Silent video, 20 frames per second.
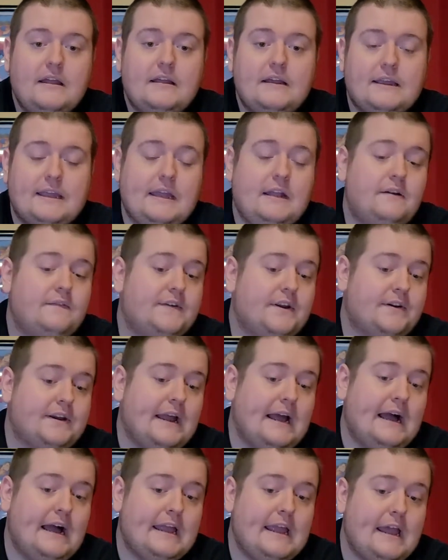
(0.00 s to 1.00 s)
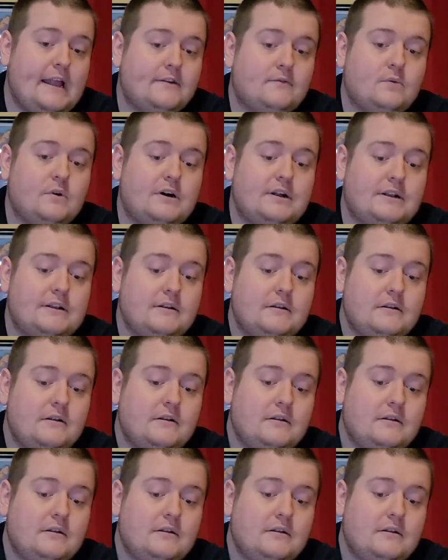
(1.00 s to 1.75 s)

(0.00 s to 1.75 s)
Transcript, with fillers: Again, a very high end one.